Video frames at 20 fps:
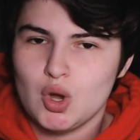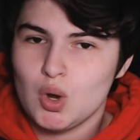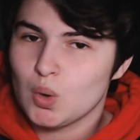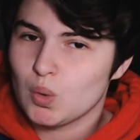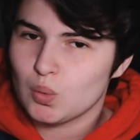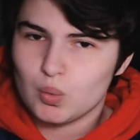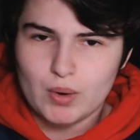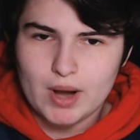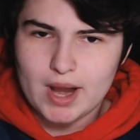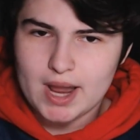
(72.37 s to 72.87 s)

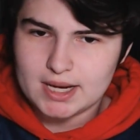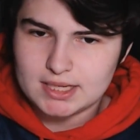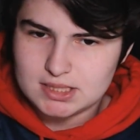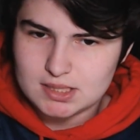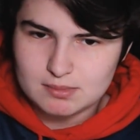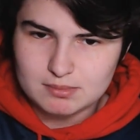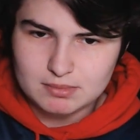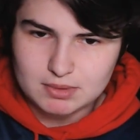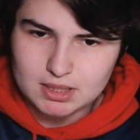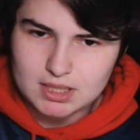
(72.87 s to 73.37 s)

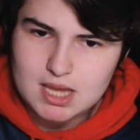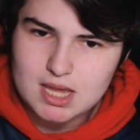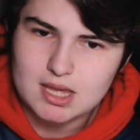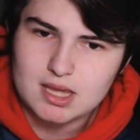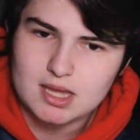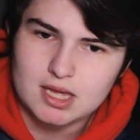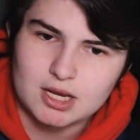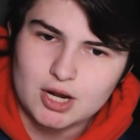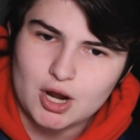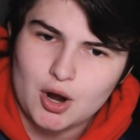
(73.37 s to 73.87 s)
randomly,
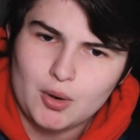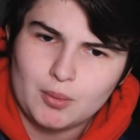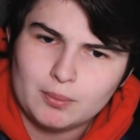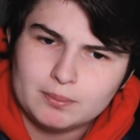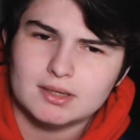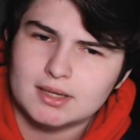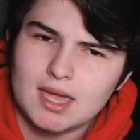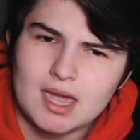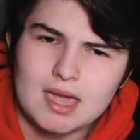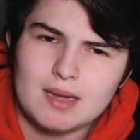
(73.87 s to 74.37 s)
you know,
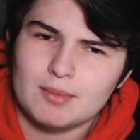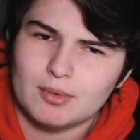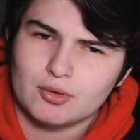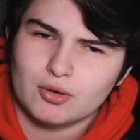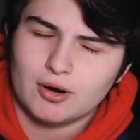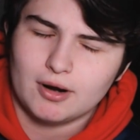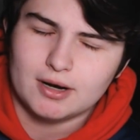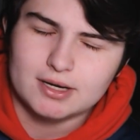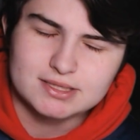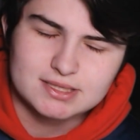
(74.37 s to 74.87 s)
came
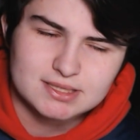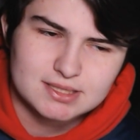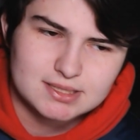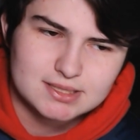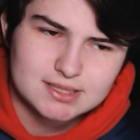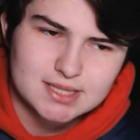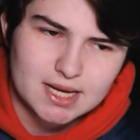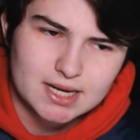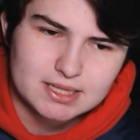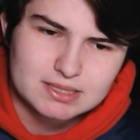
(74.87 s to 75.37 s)
across and
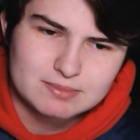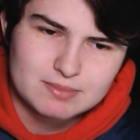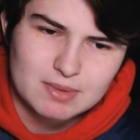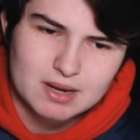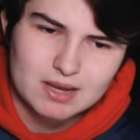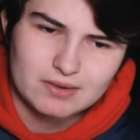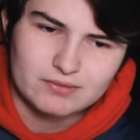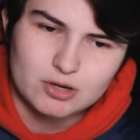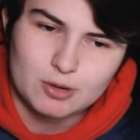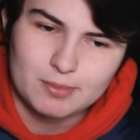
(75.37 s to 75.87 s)
decided to make
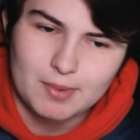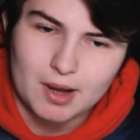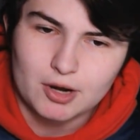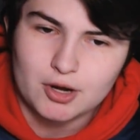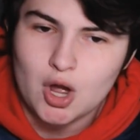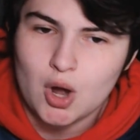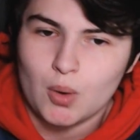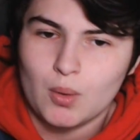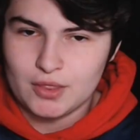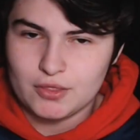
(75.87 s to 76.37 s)
a video about.
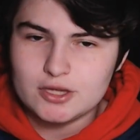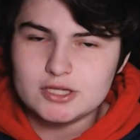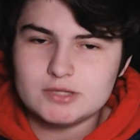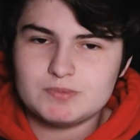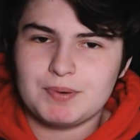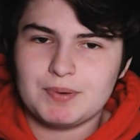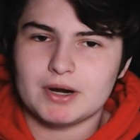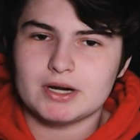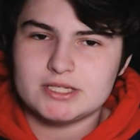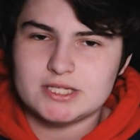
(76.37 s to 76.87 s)
No, this
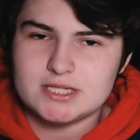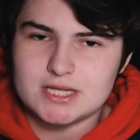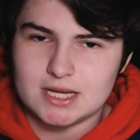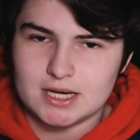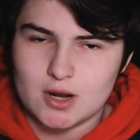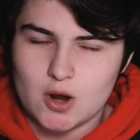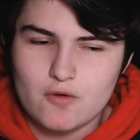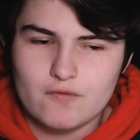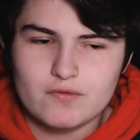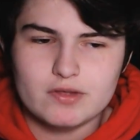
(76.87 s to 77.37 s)
person
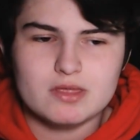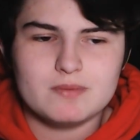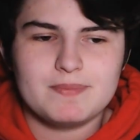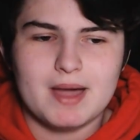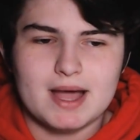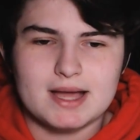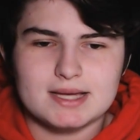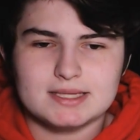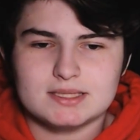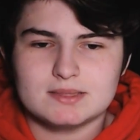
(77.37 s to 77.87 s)
over the
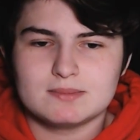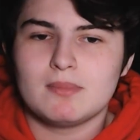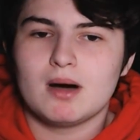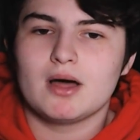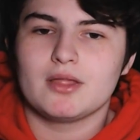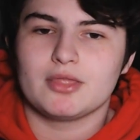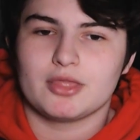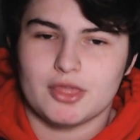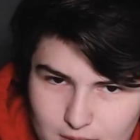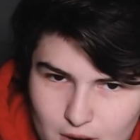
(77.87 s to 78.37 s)
past
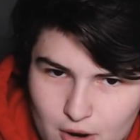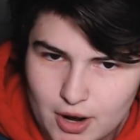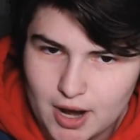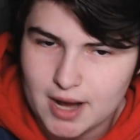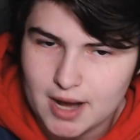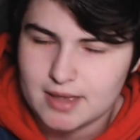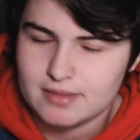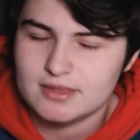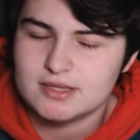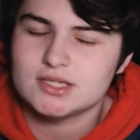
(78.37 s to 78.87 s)
month,
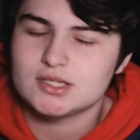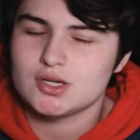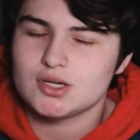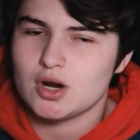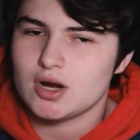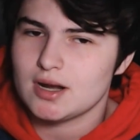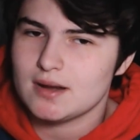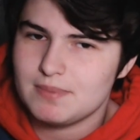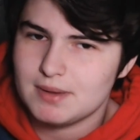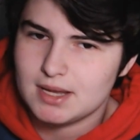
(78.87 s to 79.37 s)
alright, this
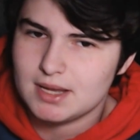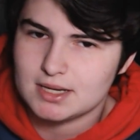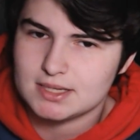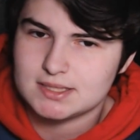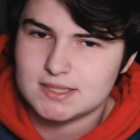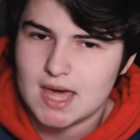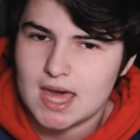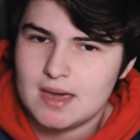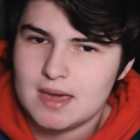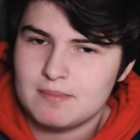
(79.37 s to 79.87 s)
started because
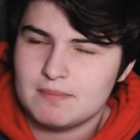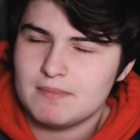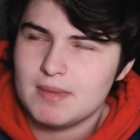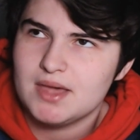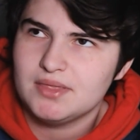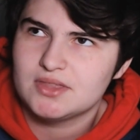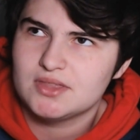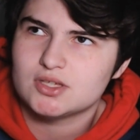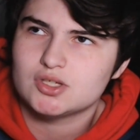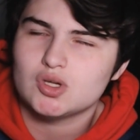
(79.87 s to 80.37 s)
they
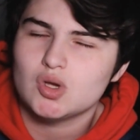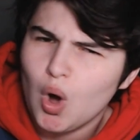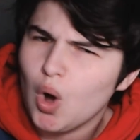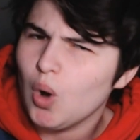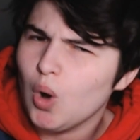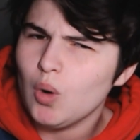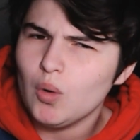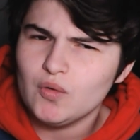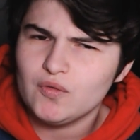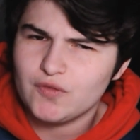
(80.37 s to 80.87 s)
made this
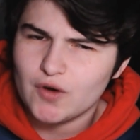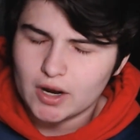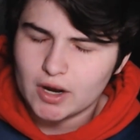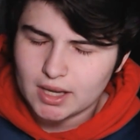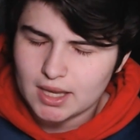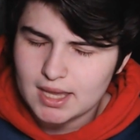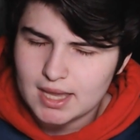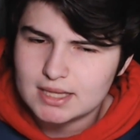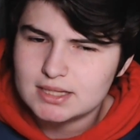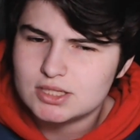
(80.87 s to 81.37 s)
whole
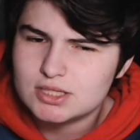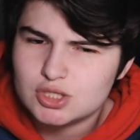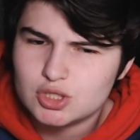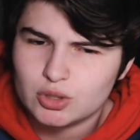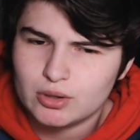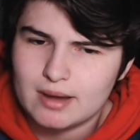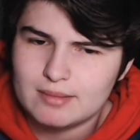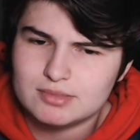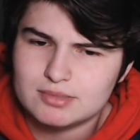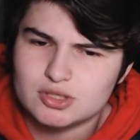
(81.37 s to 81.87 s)
fucking
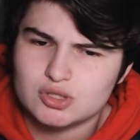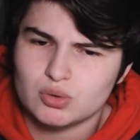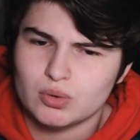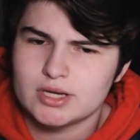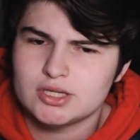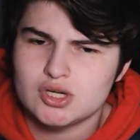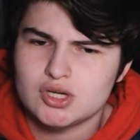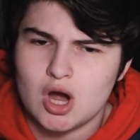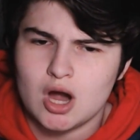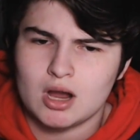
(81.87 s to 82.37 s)
Instagram story
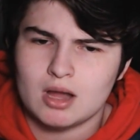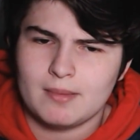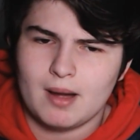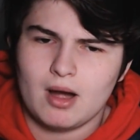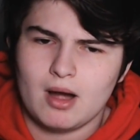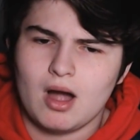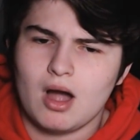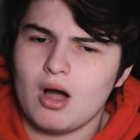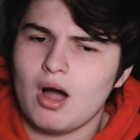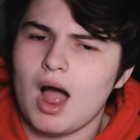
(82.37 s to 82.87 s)
talking about
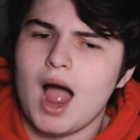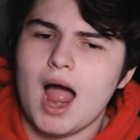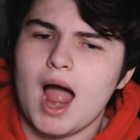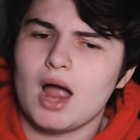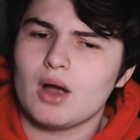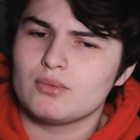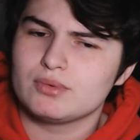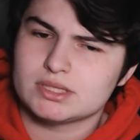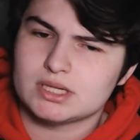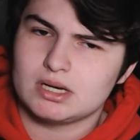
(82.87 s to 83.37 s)
how I
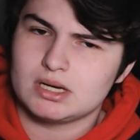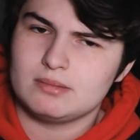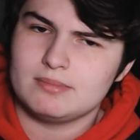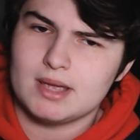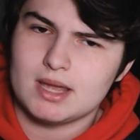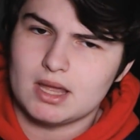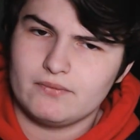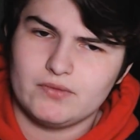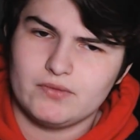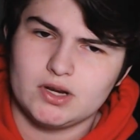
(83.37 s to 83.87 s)
was gonna
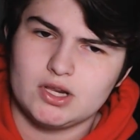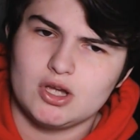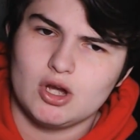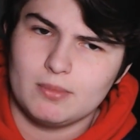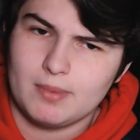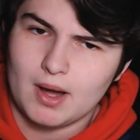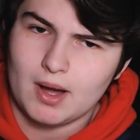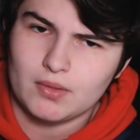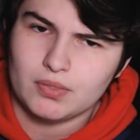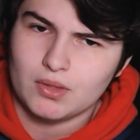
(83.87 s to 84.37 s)
make a video
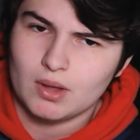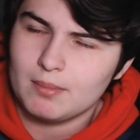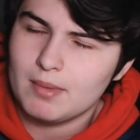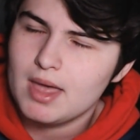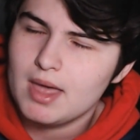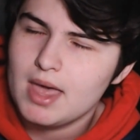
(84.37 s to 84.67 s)
about them,